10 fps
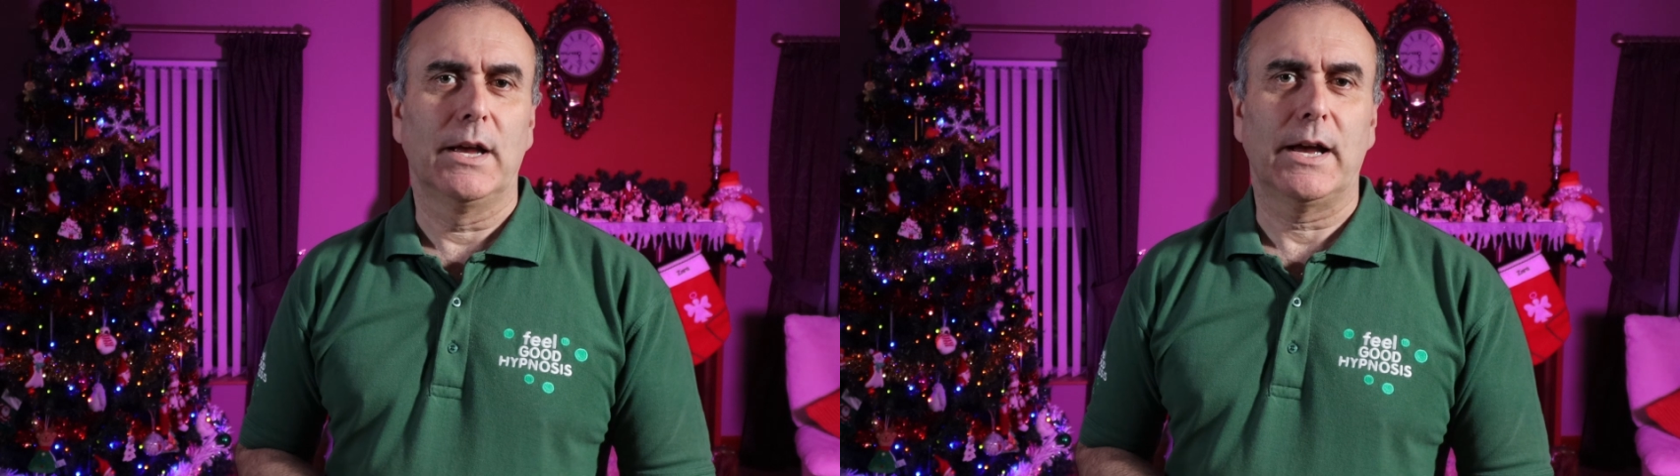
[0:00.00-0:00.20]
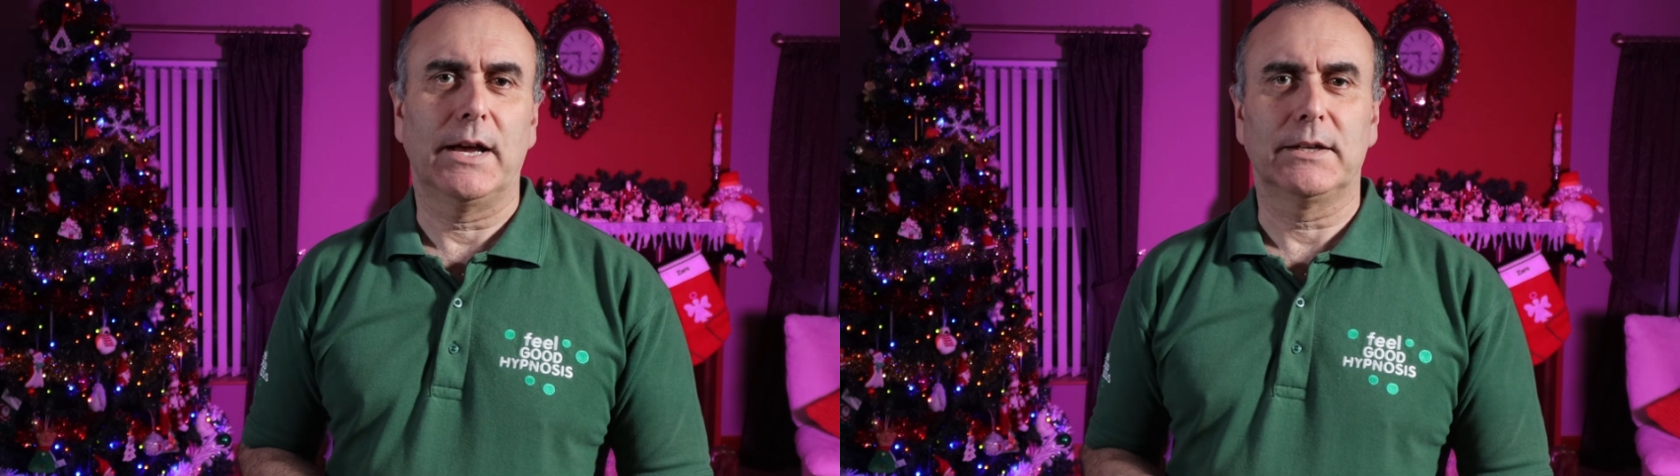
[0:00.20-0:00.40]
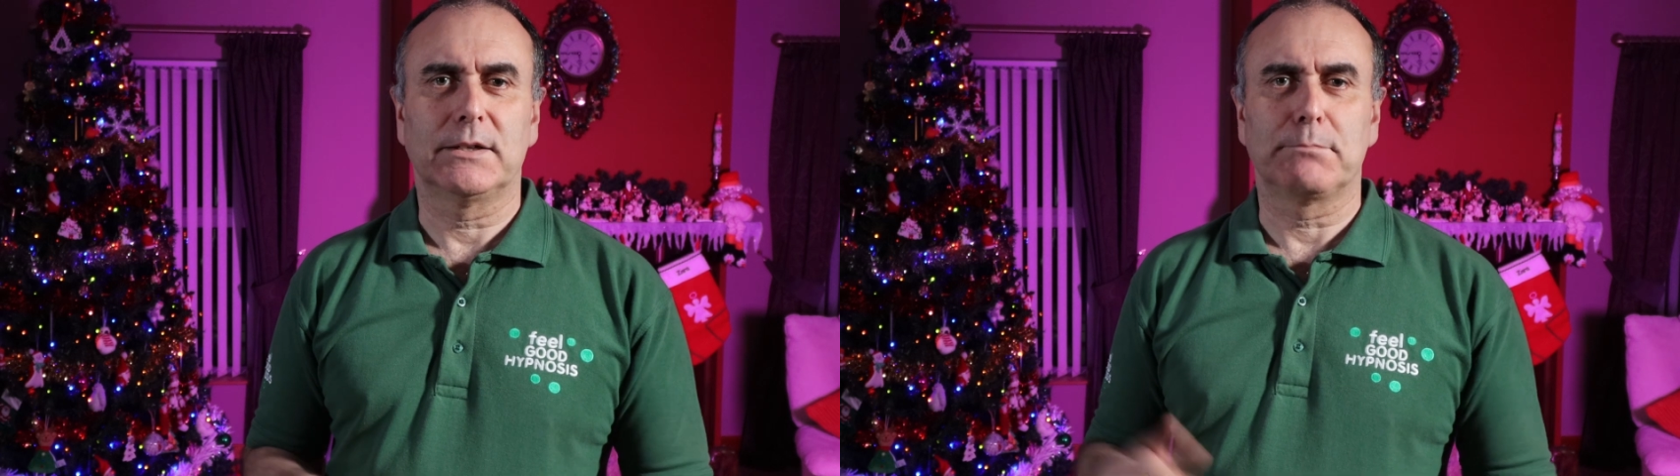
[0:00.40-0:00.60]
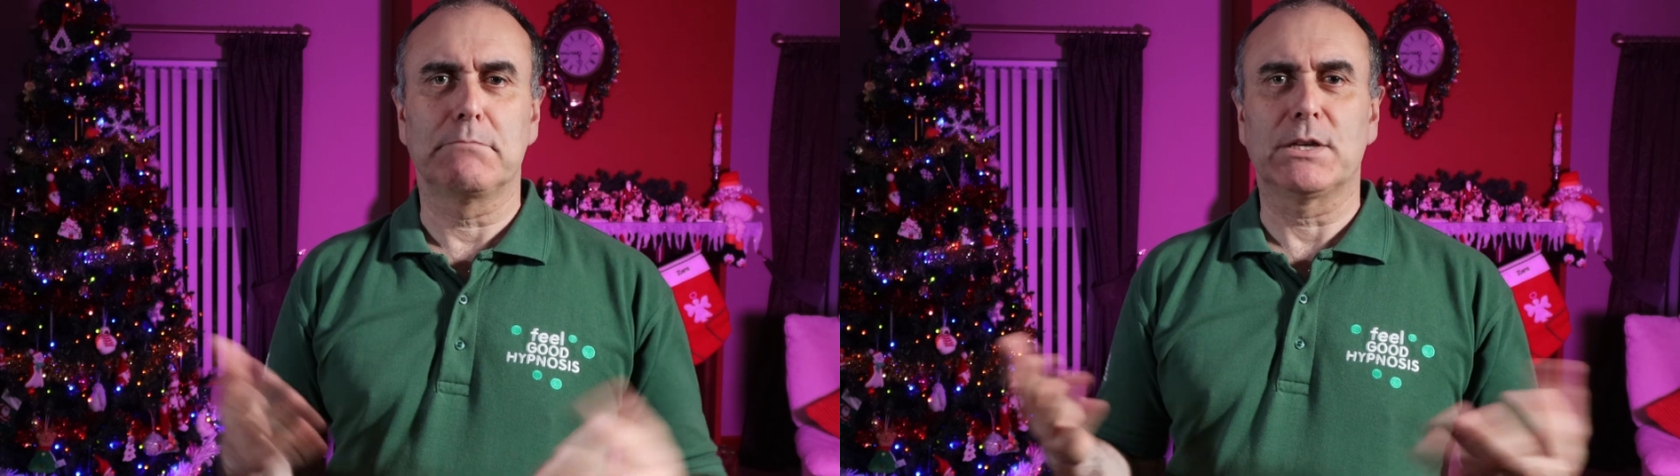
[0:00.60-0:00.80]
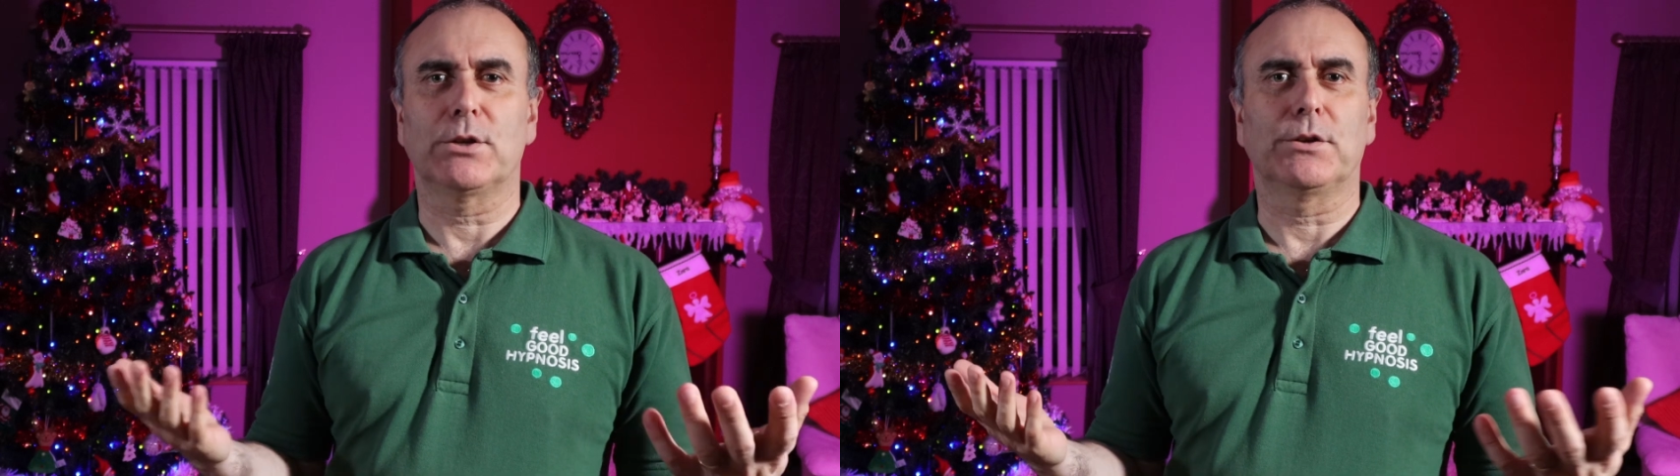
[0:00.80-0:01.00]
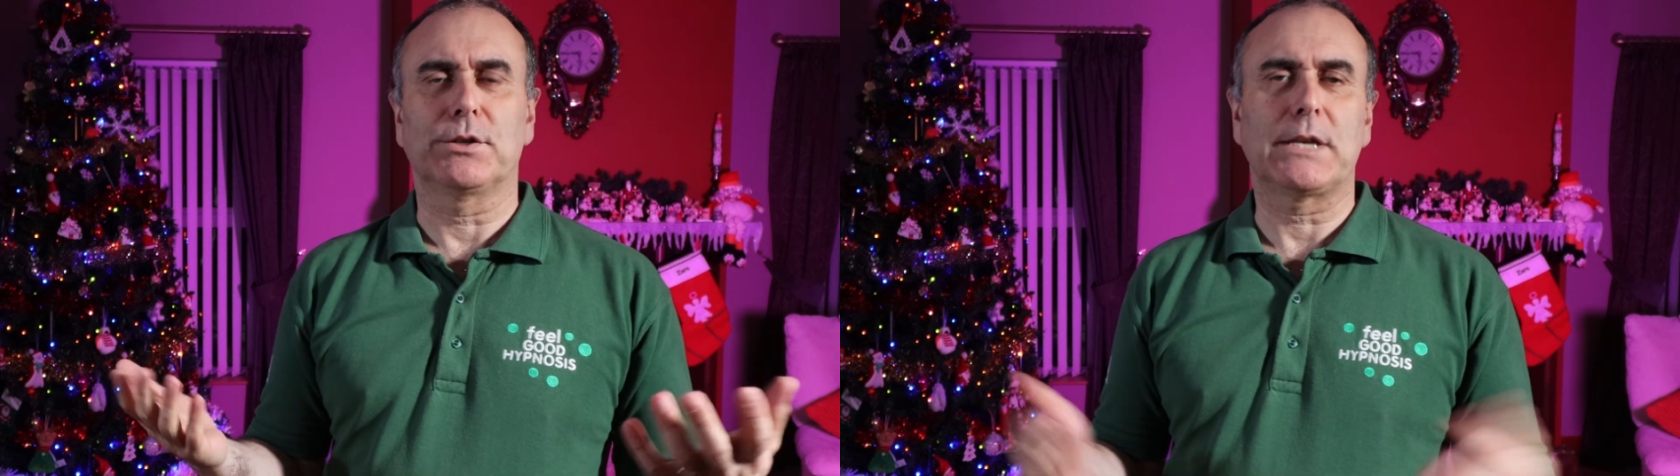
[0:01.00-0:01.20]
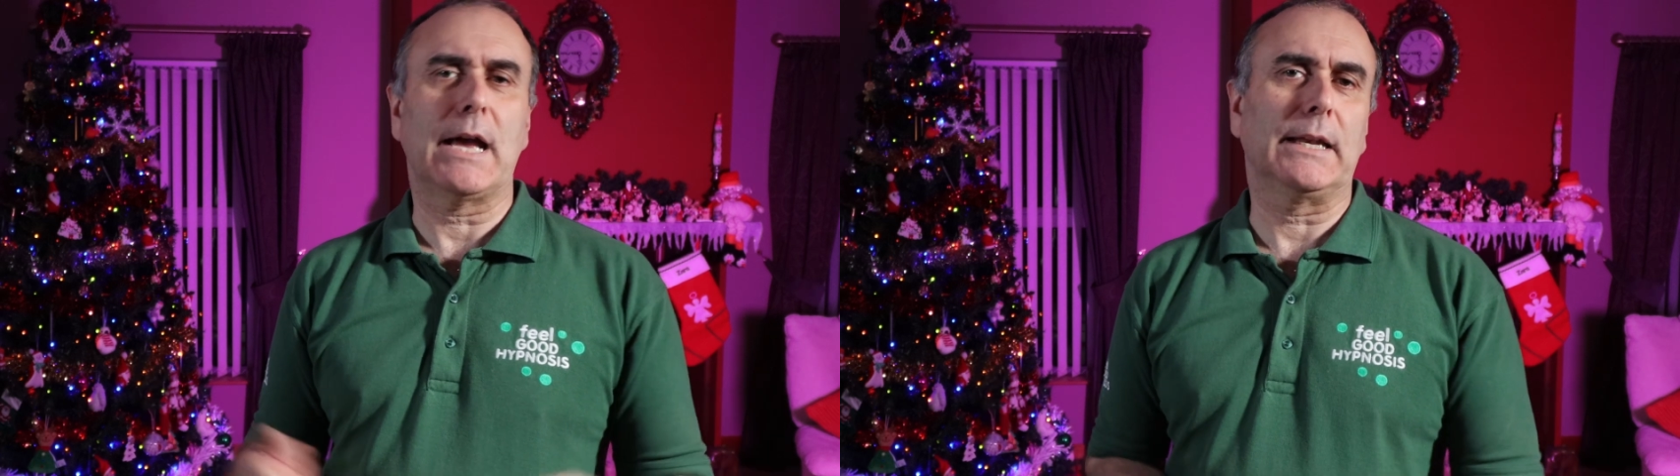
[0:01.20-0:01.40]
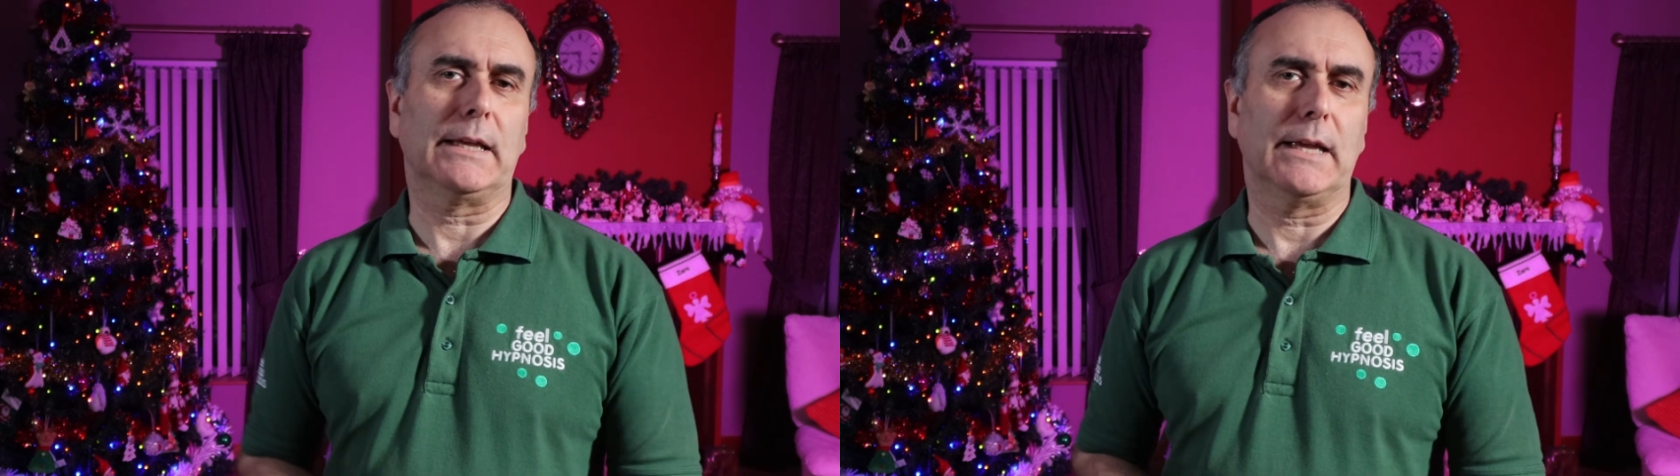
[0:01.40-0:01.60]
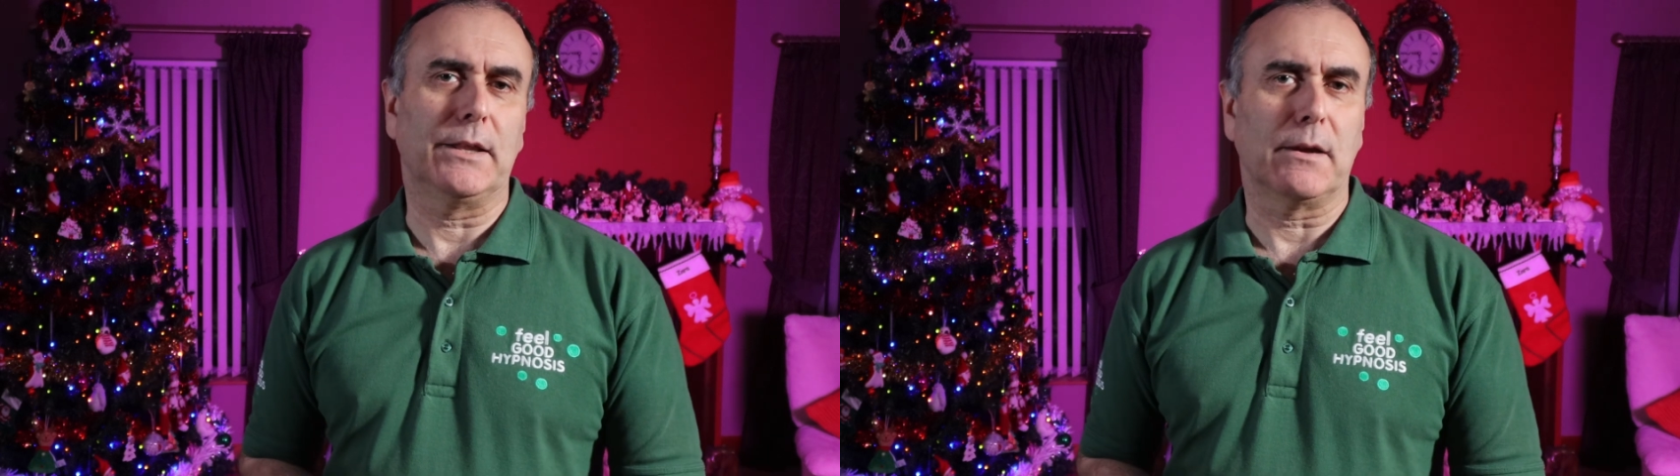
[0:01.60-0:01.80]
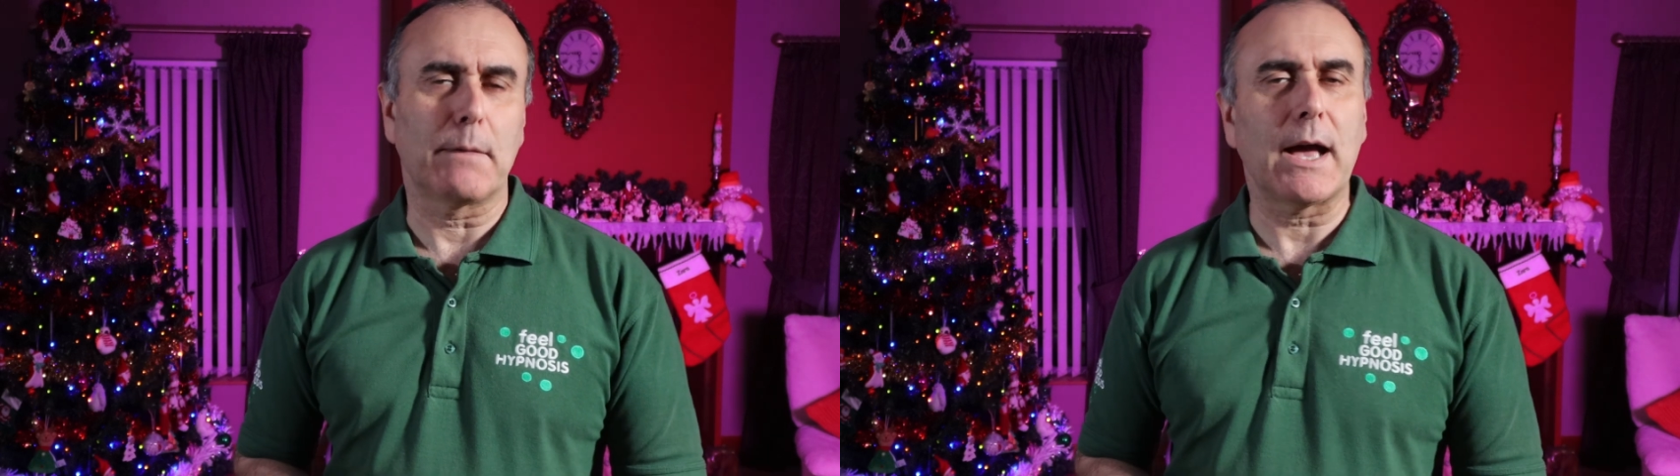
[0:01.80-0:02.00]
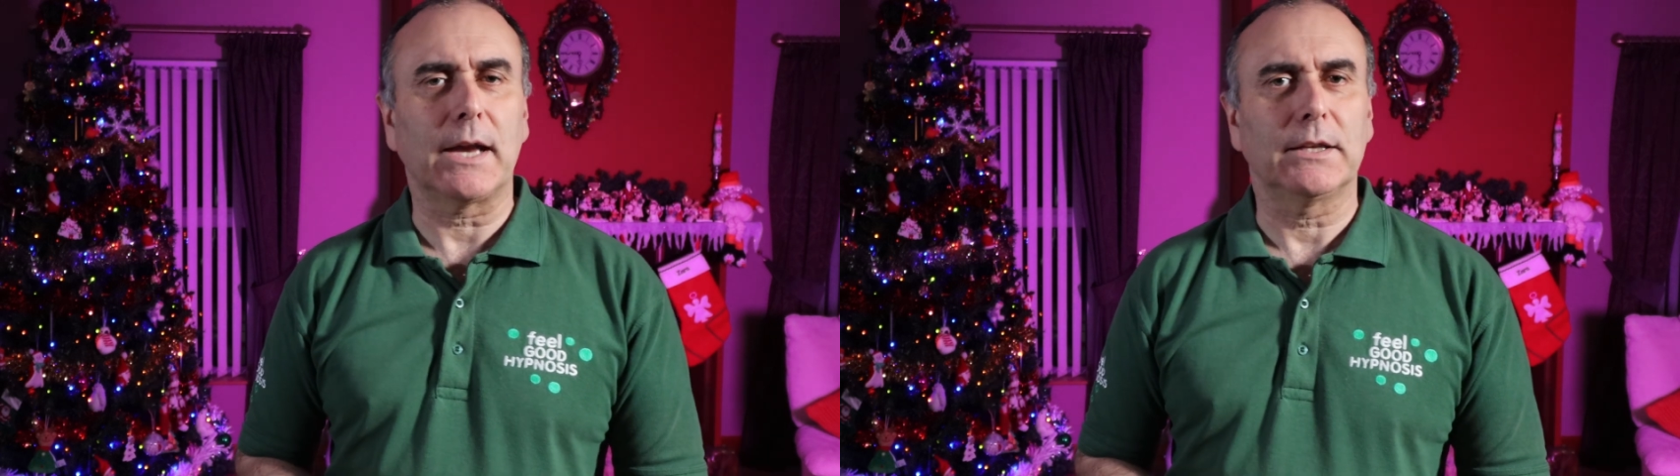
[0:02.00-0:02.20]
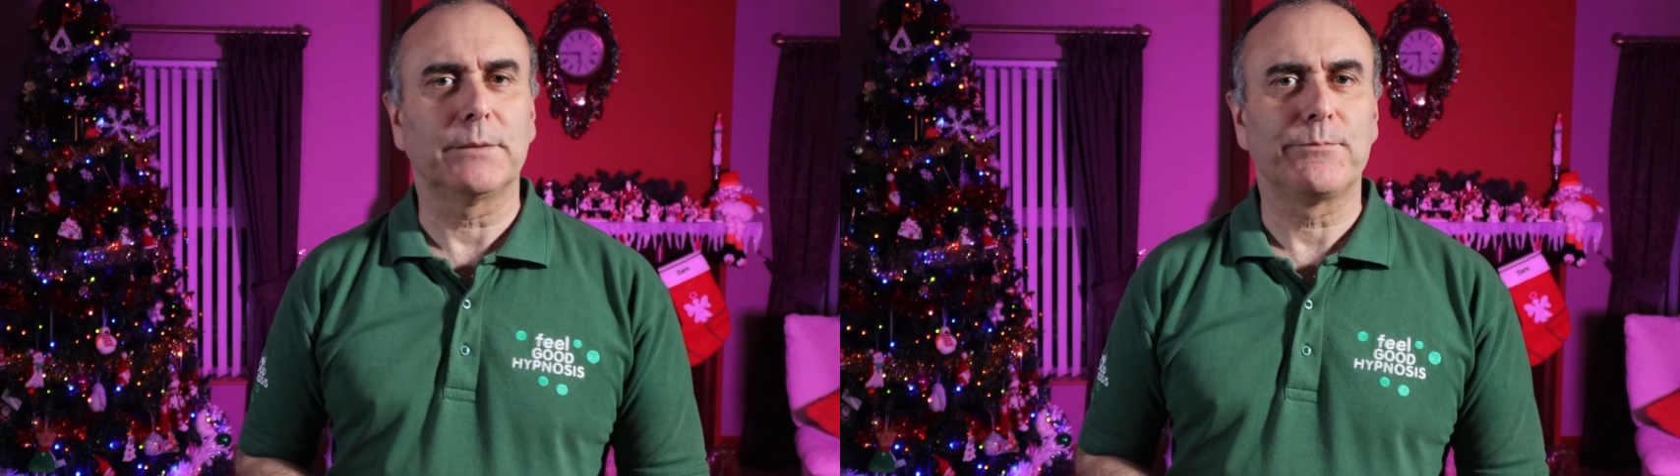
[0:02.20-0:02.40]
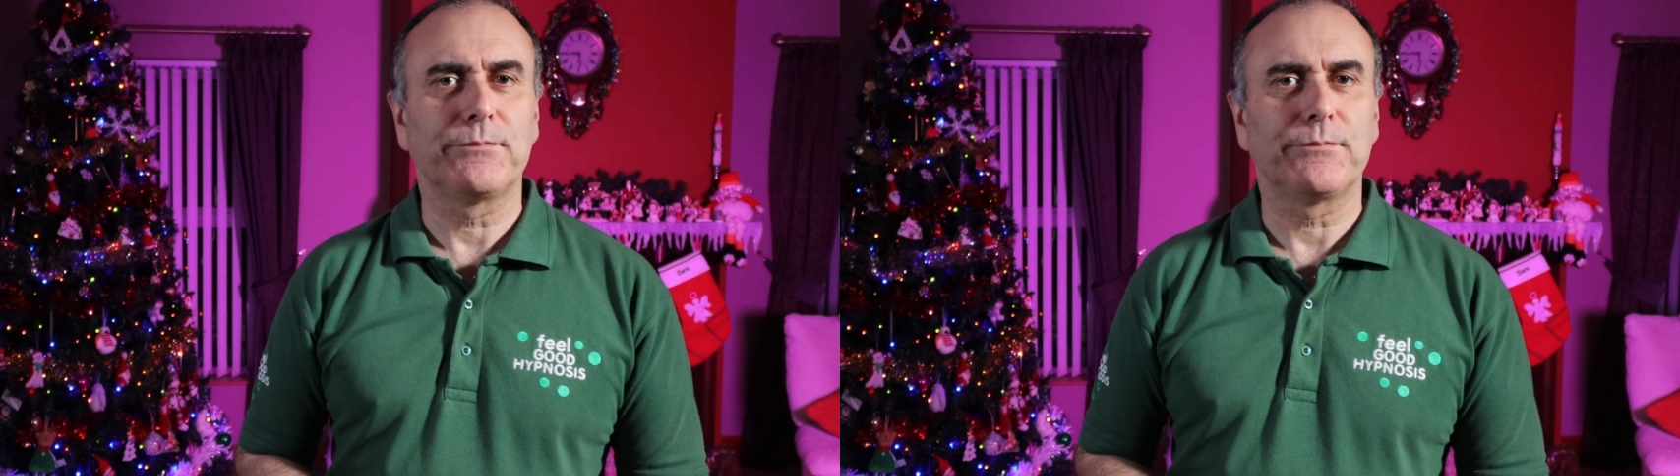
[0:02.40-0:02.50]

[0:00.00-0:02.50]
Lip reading: and misunderstanding in their mind.